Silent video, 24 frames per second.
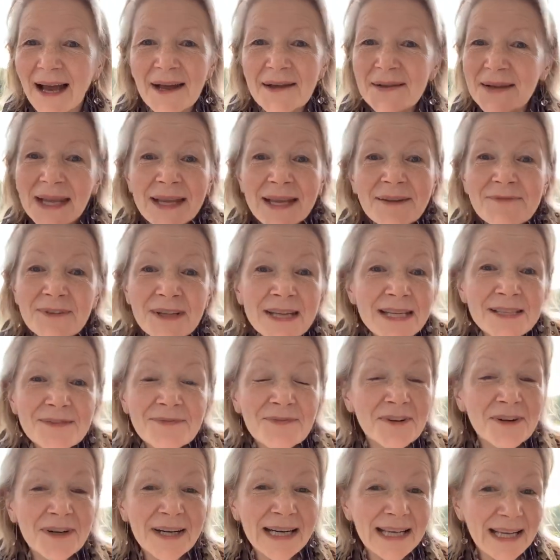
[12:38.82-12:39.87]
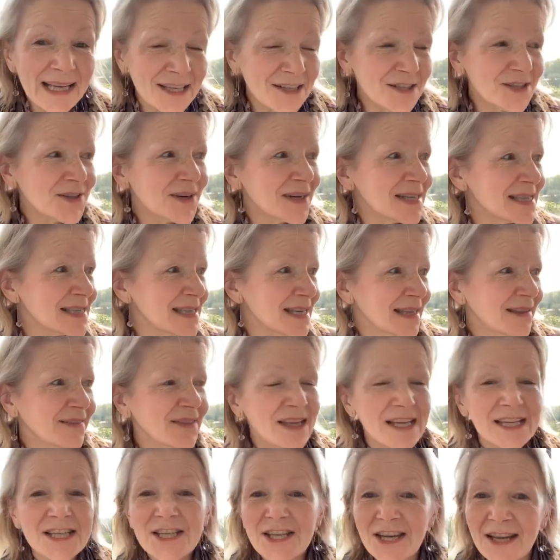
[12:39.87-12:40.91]
It's really interesting.
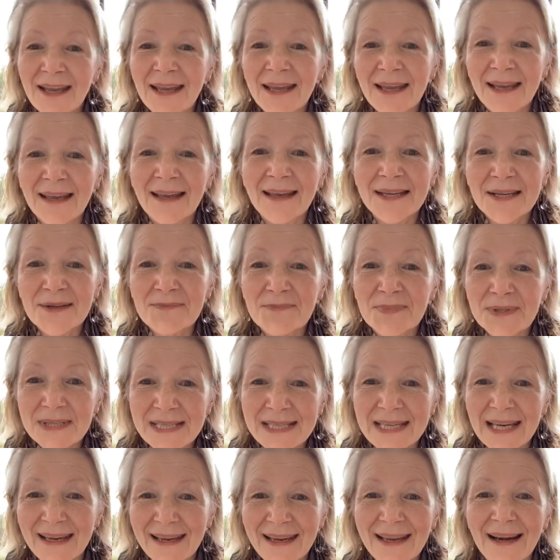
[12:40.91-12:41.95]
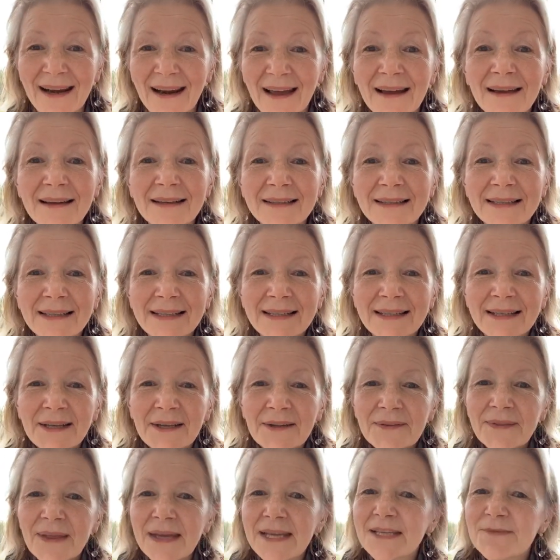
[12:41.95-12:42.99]
This year in particular,
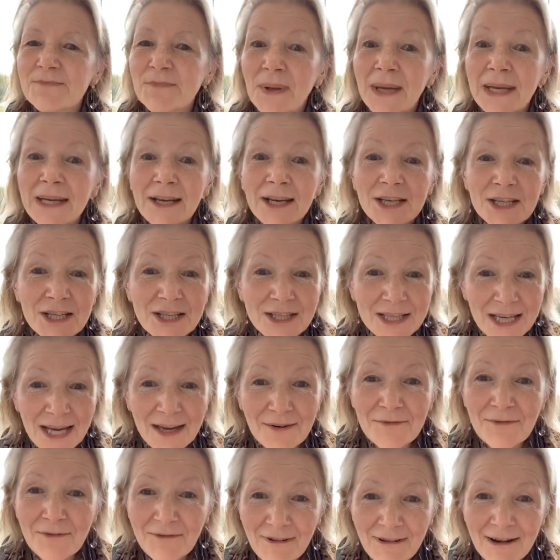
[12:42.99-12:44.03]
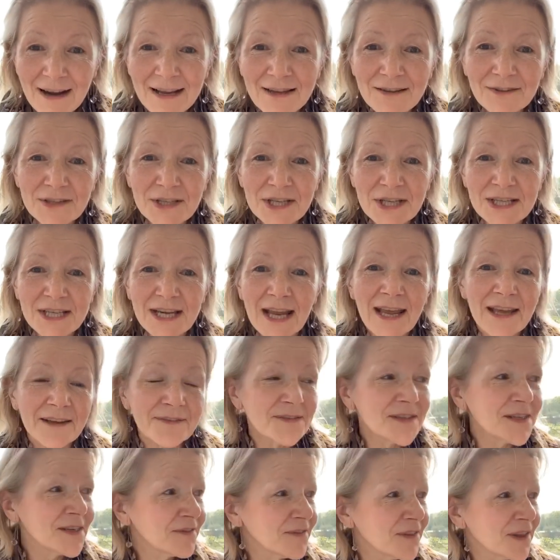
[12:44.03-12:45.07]
there's been a real
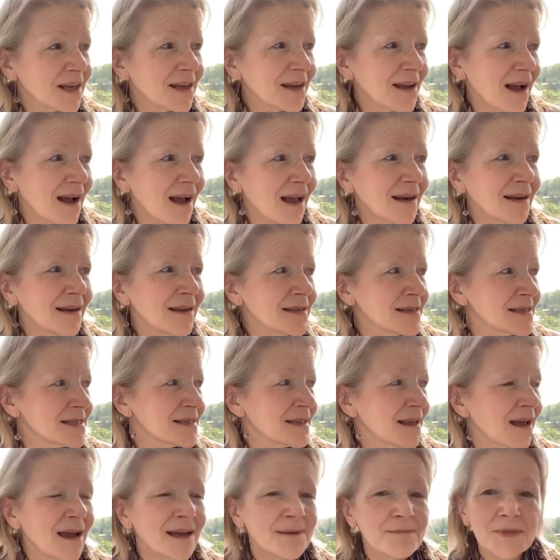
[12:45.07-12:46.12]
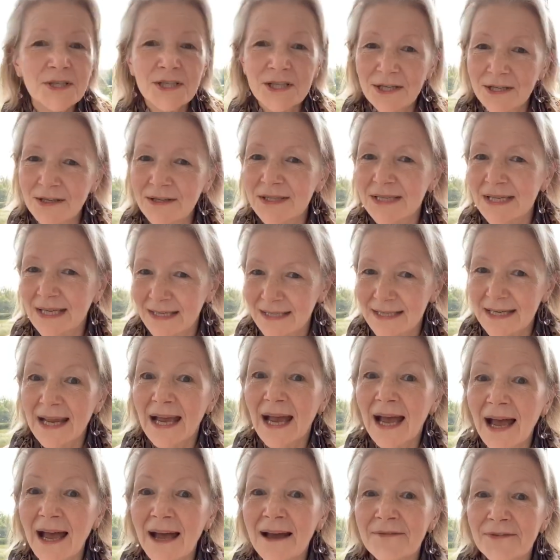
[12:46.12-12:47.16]
shift of the colours that I'm choosing to
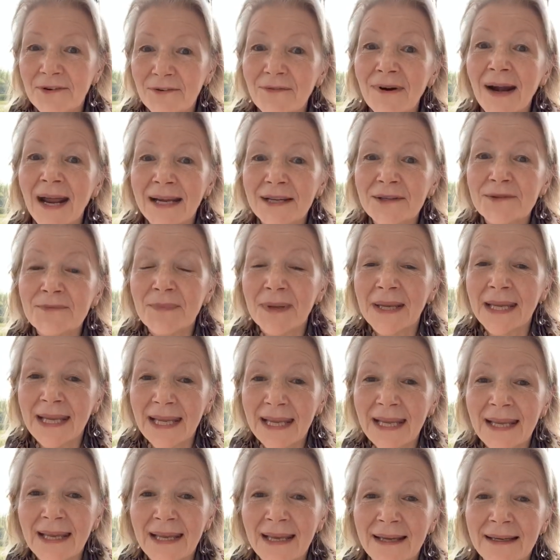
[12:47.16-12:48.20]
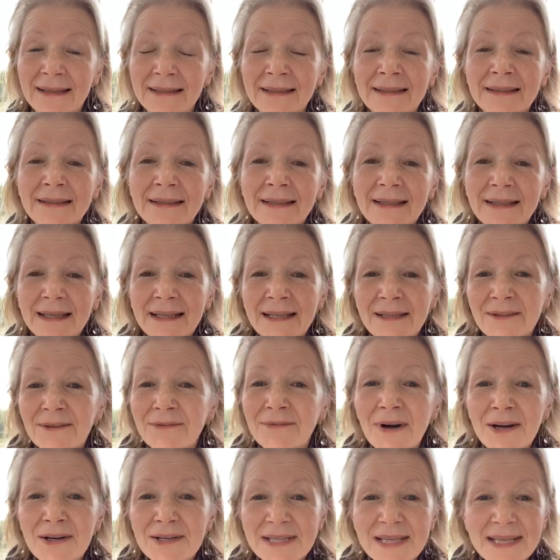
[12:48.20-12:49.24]
have around me here in the
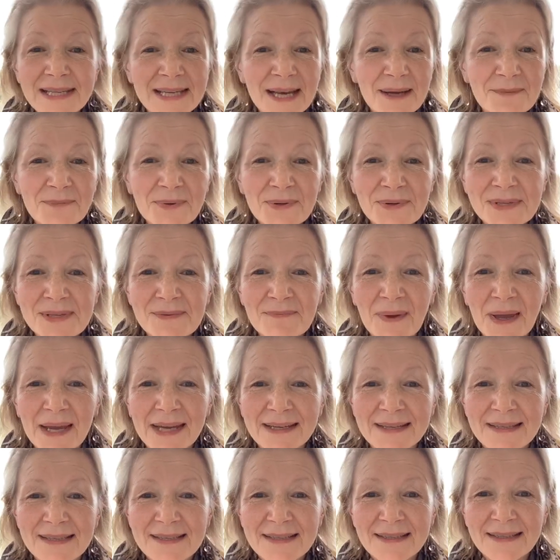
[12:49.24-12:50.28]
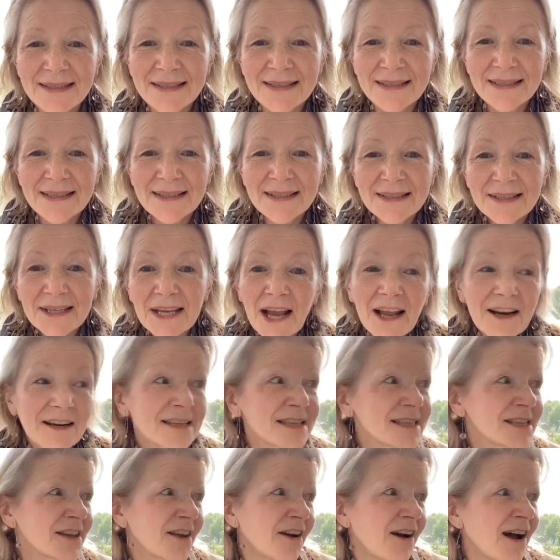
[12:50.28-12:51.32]
Rosie Temple space.
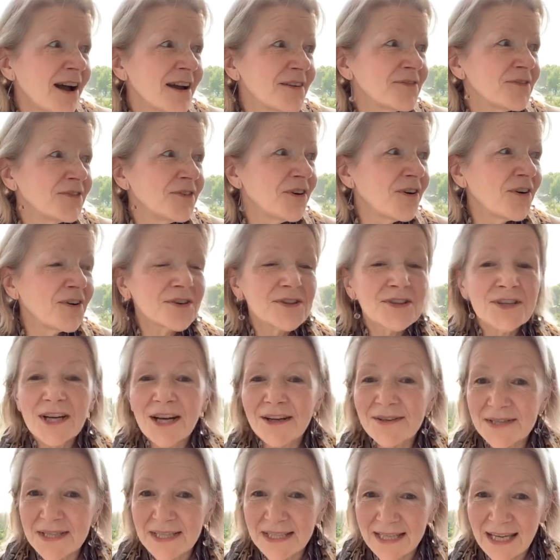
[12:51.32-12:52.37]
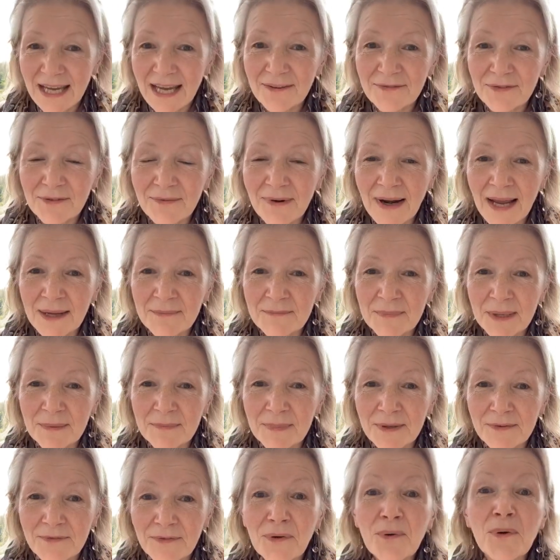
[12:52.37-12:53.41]
Colours that I've not chosen to have around me
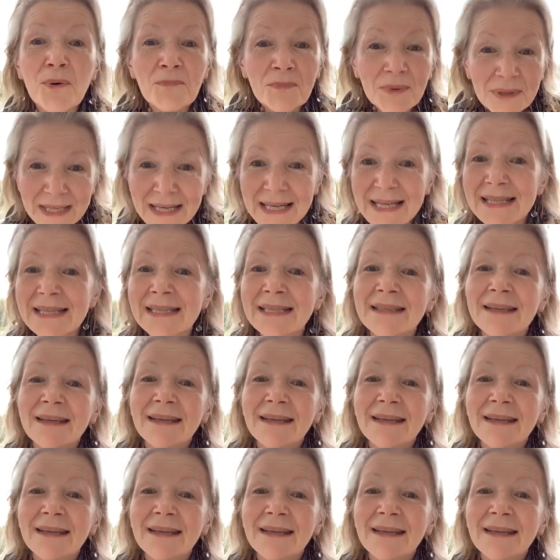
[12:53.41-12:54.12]
before, but it's